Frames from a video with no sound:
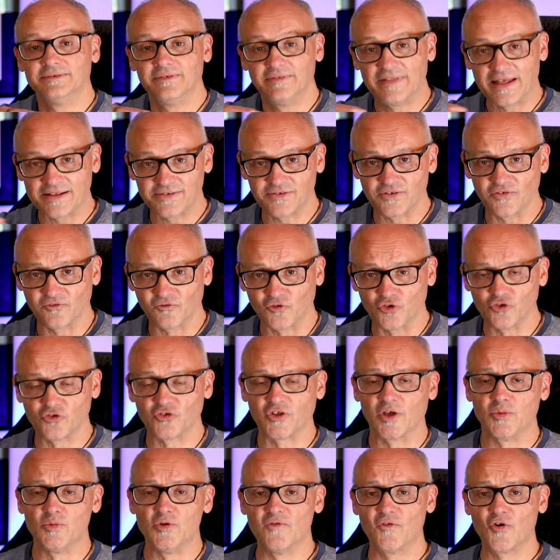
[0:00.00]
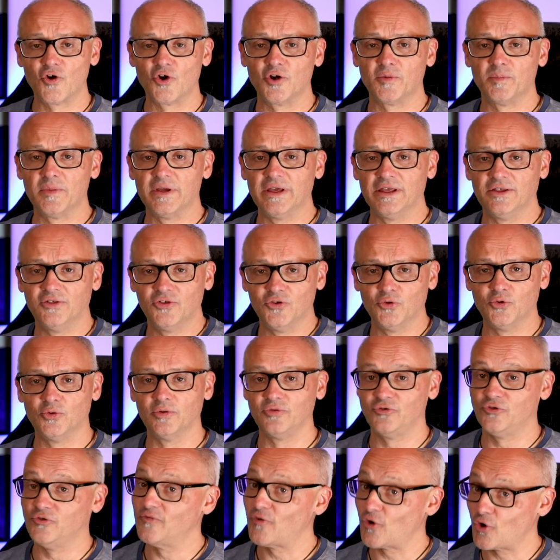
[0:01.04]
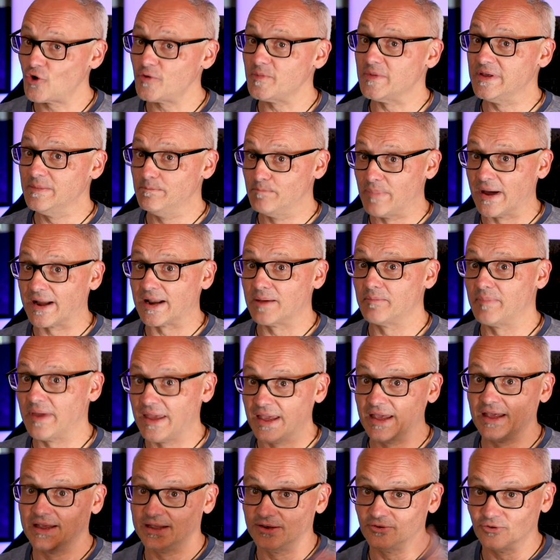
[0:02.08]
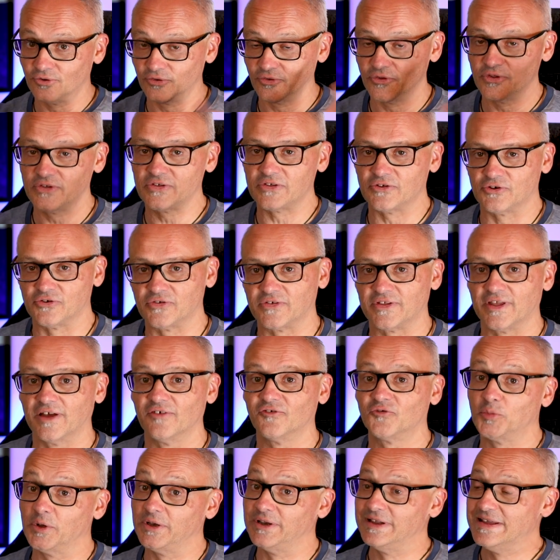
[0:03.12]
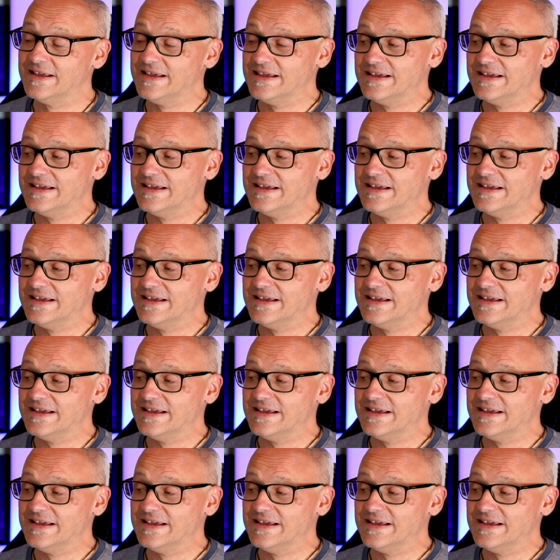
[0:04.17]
That's the first time you've heard me do, you've heard me bada bing and all this sort of stuff, but